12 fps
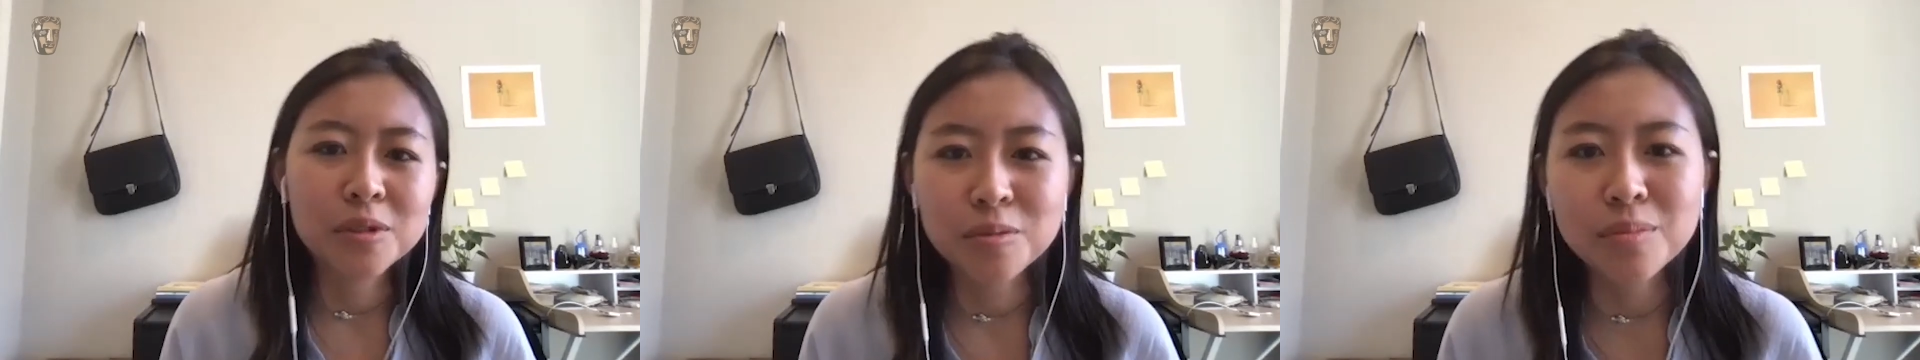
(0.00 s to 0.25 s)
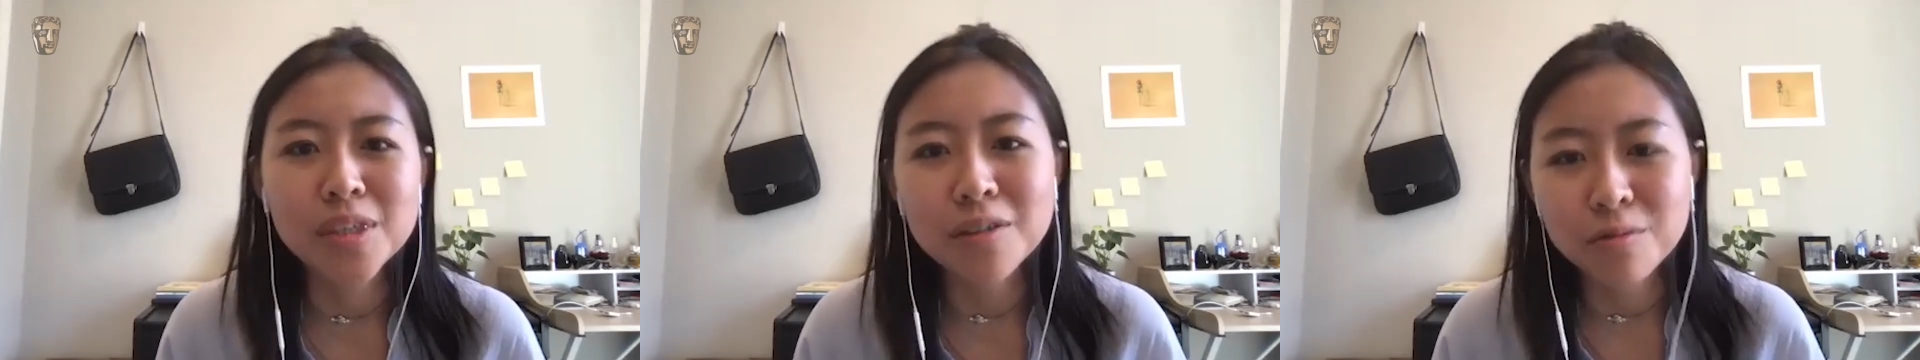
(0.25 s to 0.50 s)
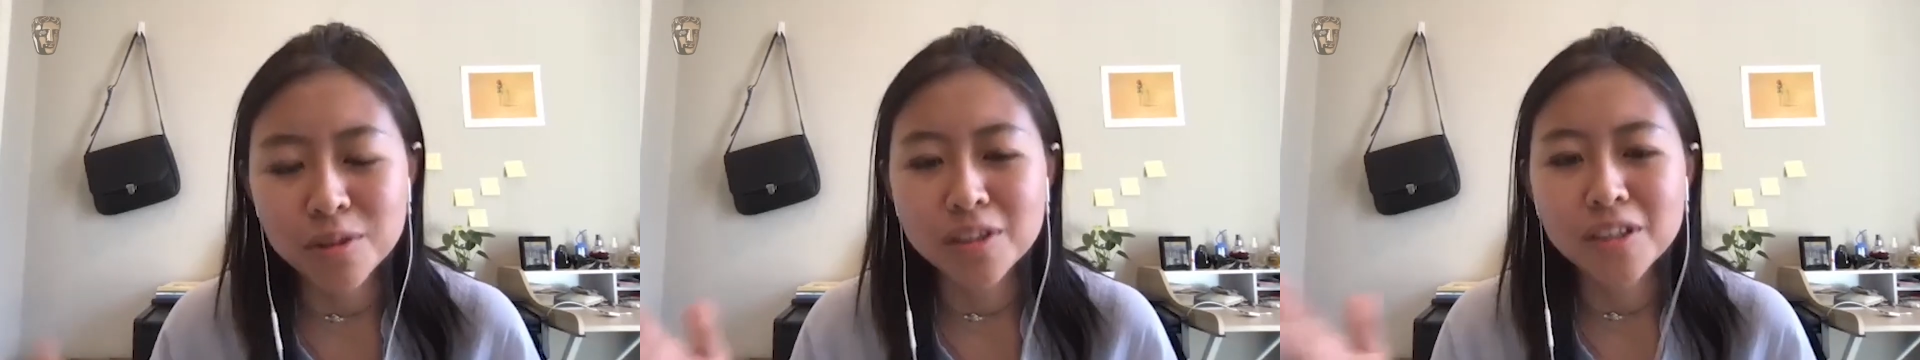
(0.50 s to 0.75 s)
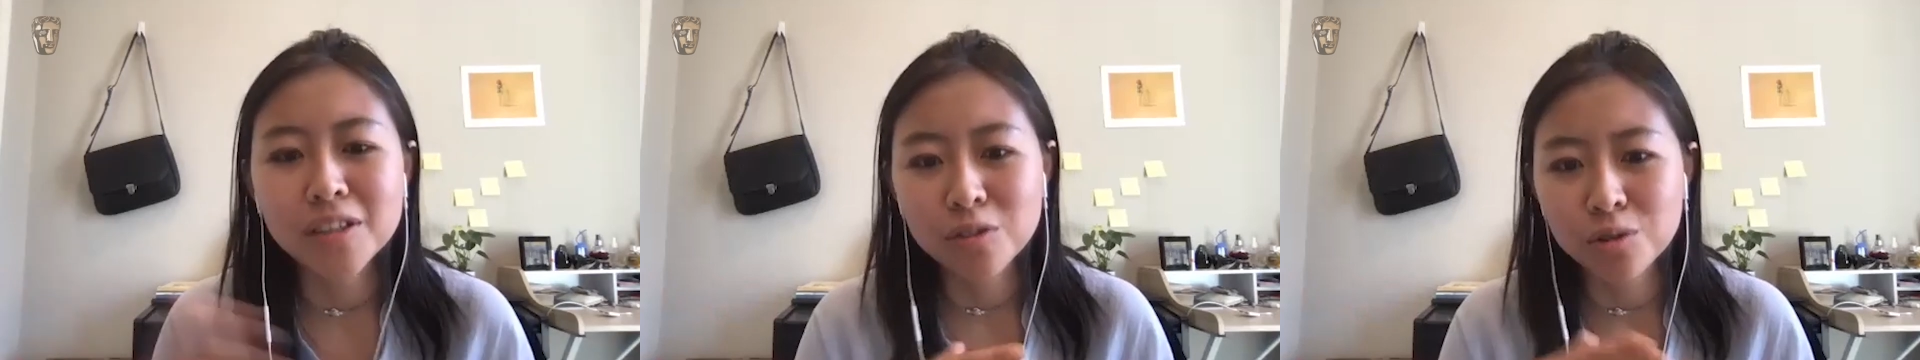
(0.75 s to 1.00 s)
with me
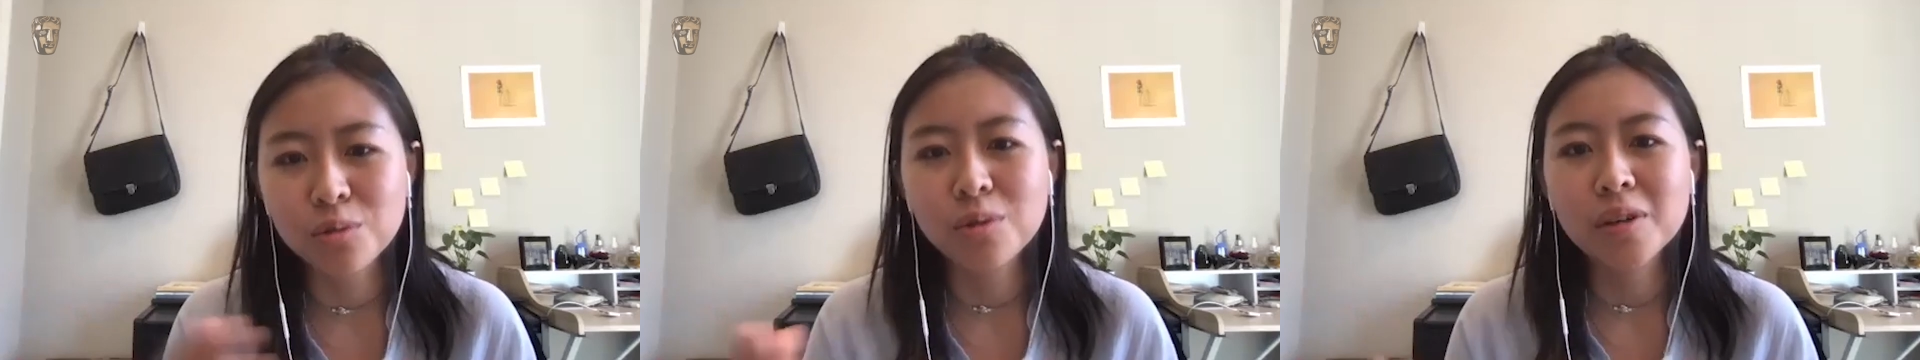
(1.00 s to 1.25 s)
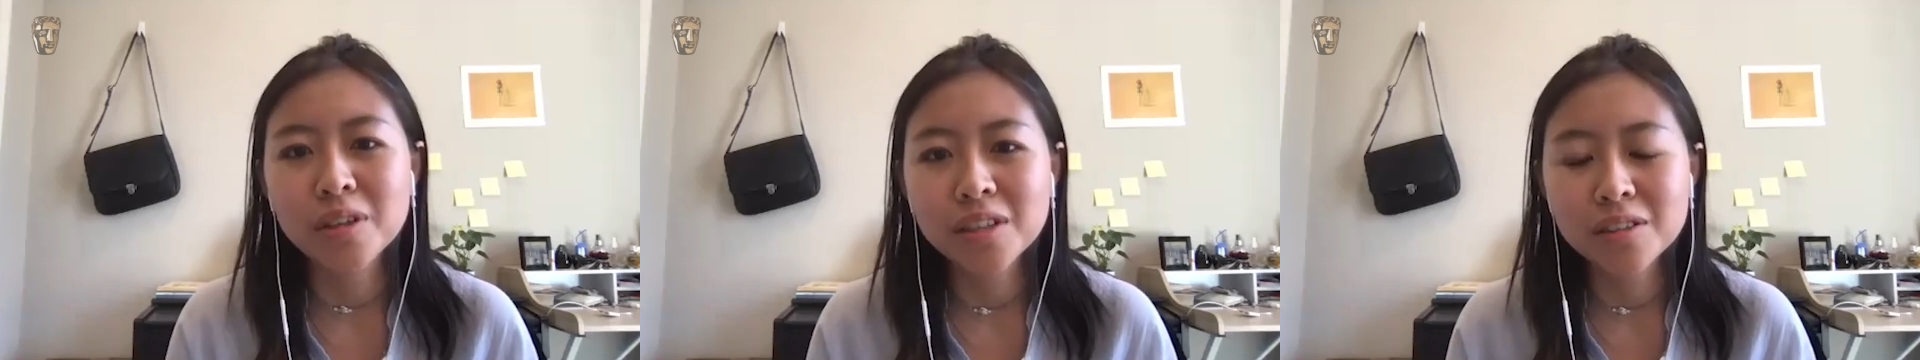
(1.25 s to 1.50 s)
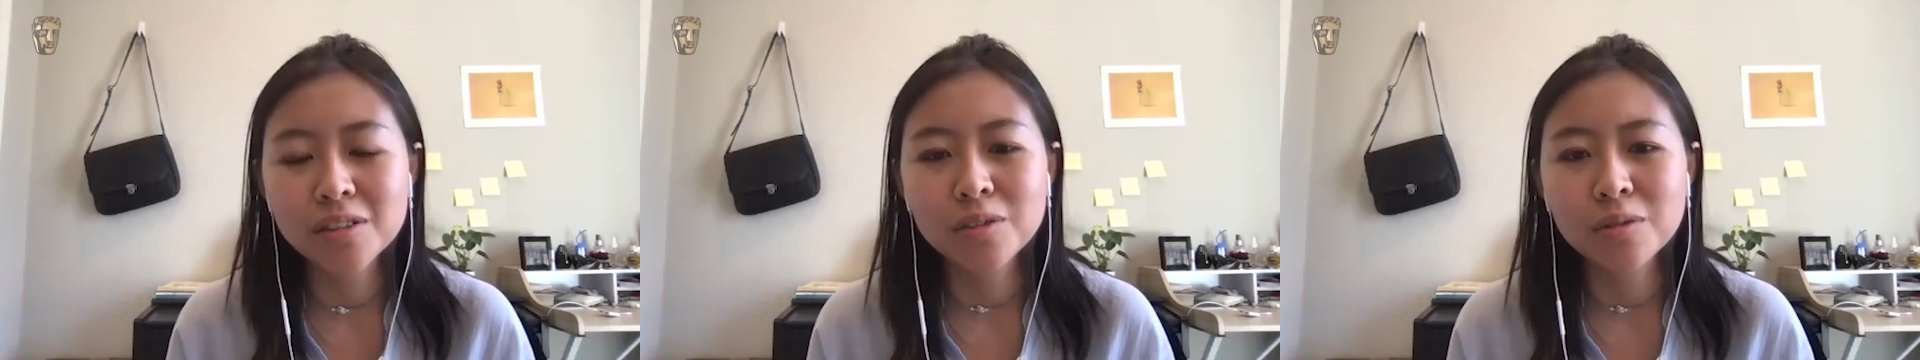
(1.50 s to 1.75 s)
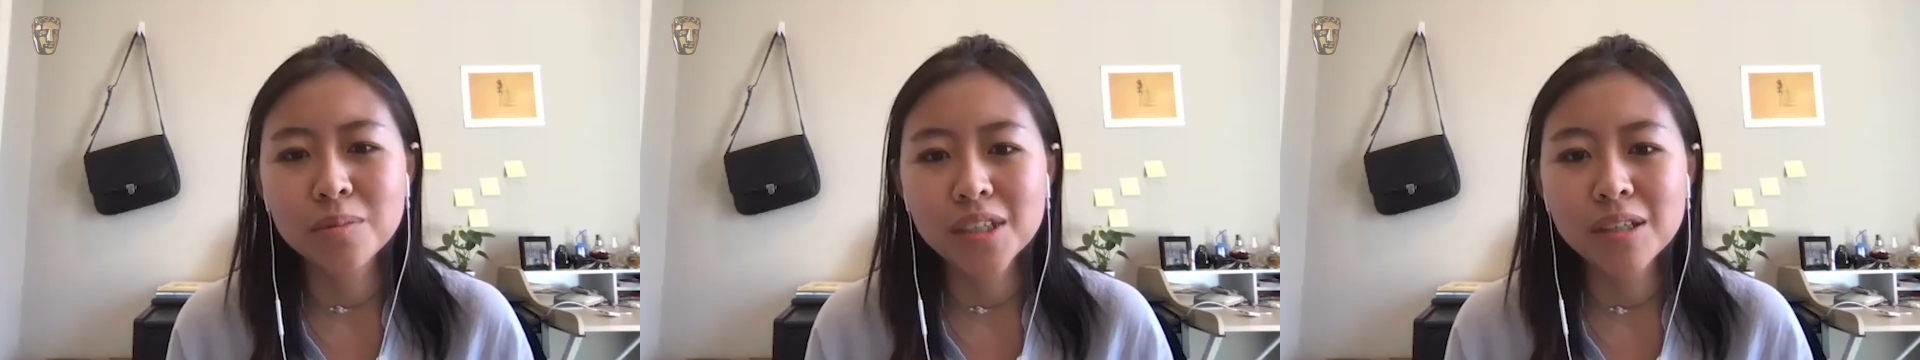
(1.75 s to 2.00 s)
reading stories
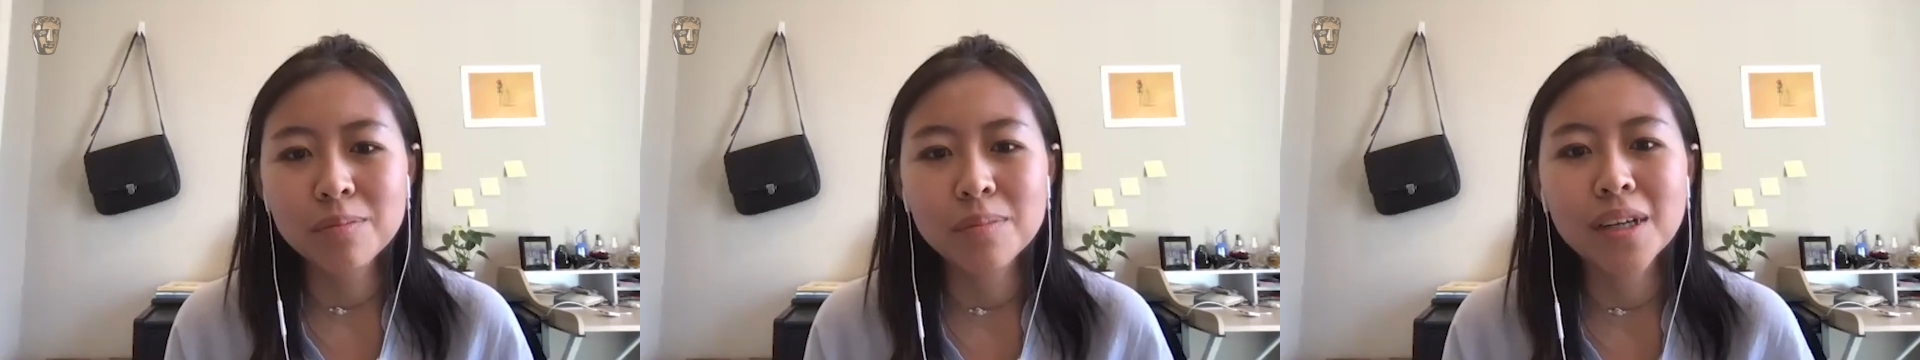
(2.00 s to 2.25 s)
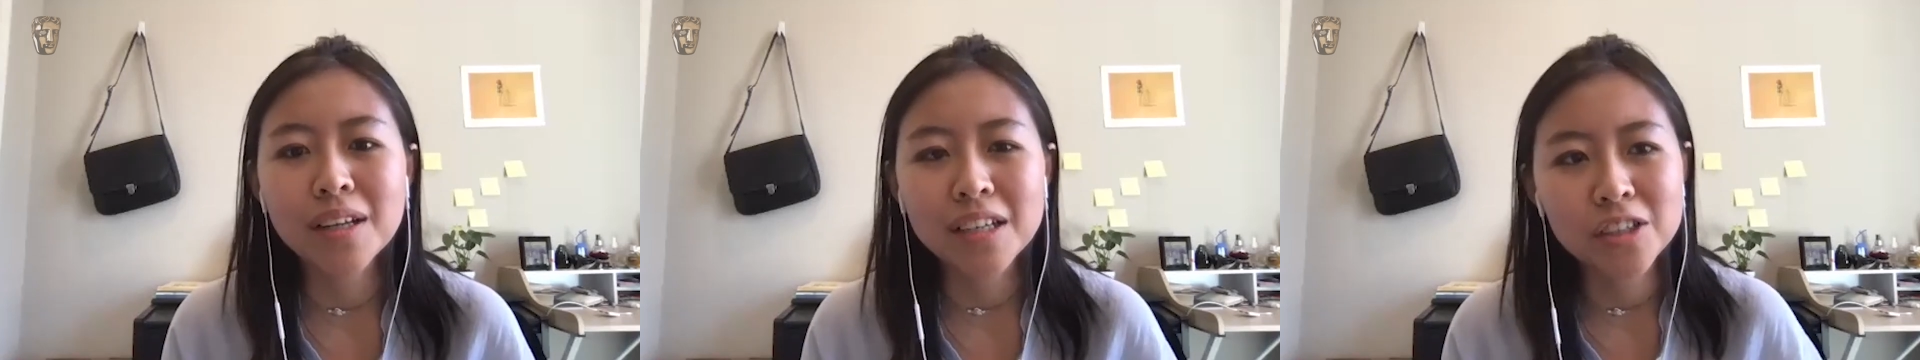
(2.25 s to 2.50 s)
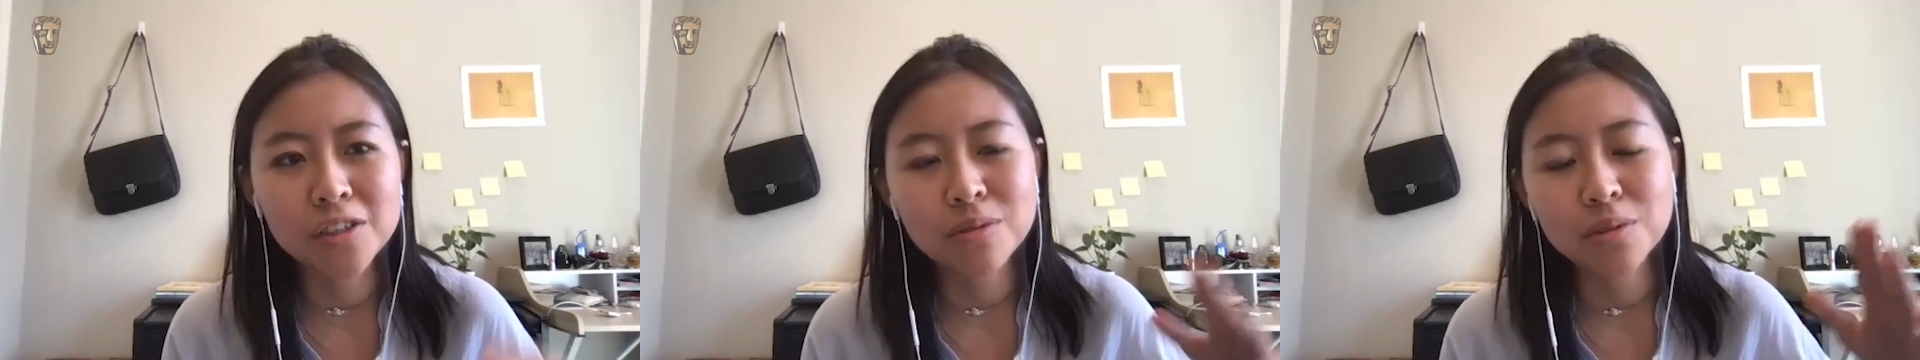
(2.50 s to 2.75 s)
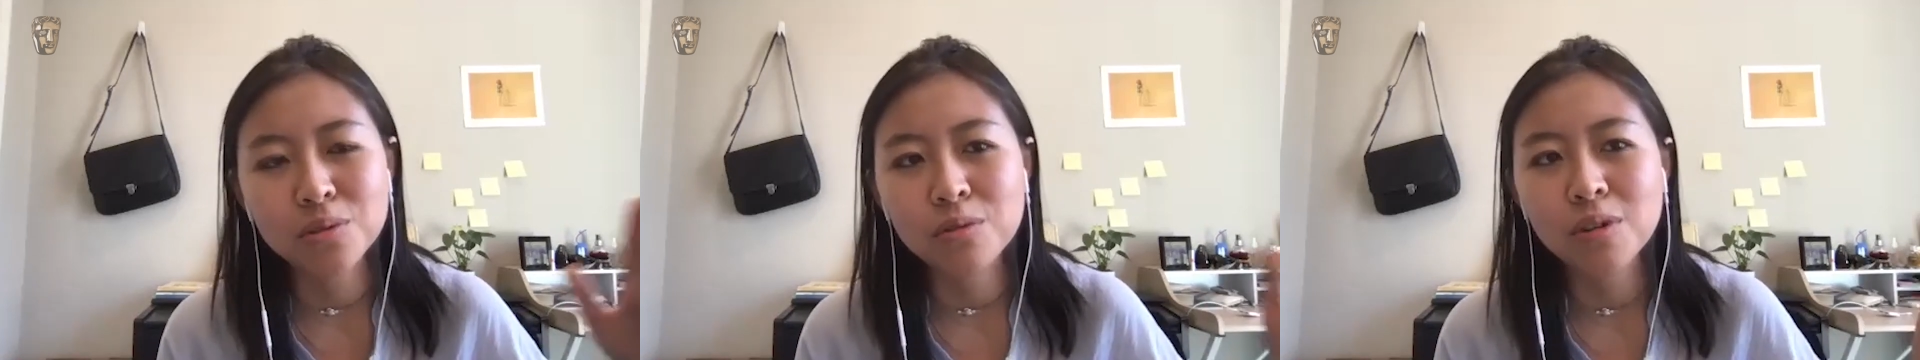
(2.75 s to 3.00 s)
to me, but she
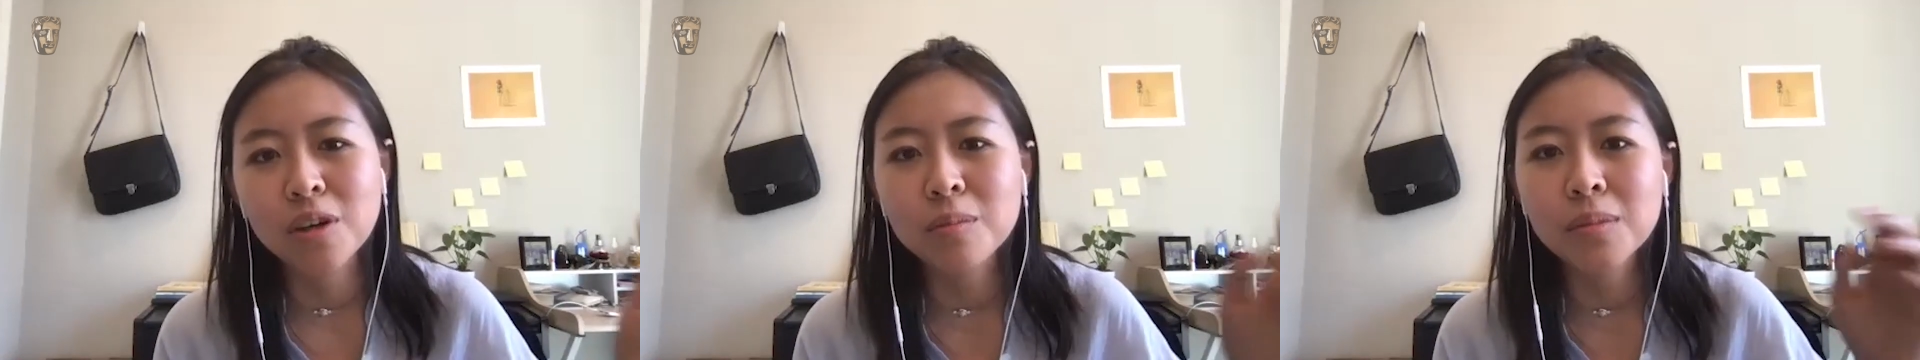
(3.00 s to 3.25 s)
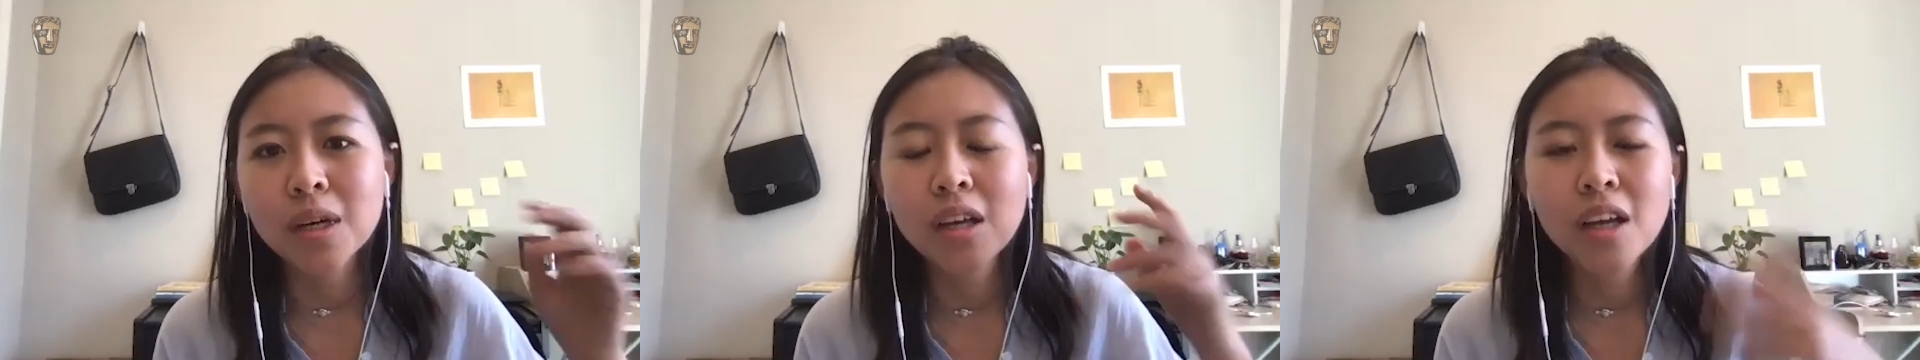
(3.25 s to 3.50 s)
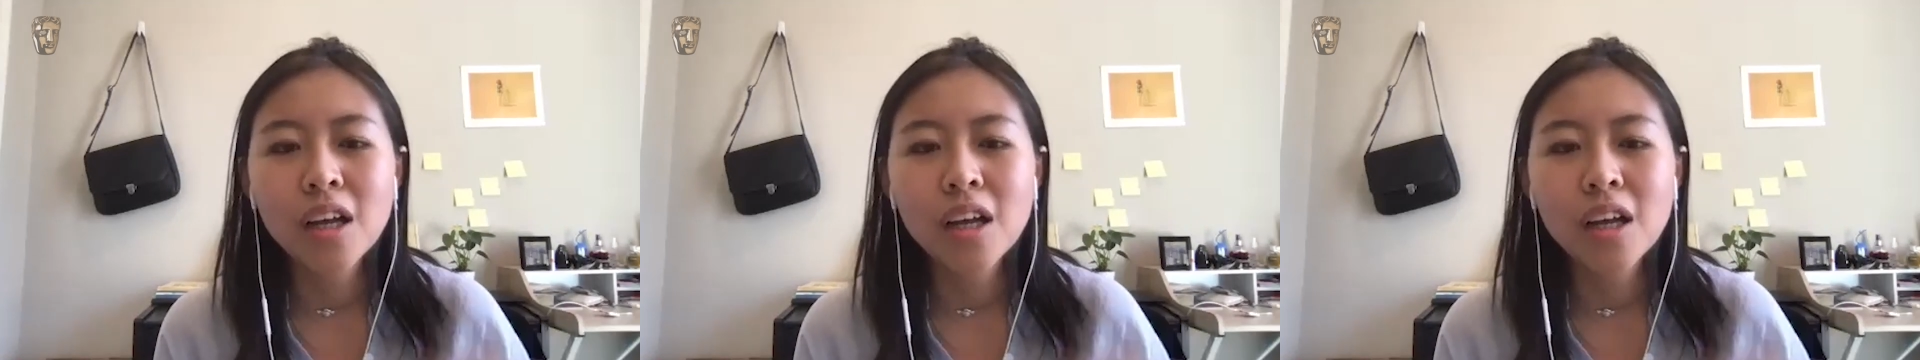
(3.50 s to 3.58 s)
was from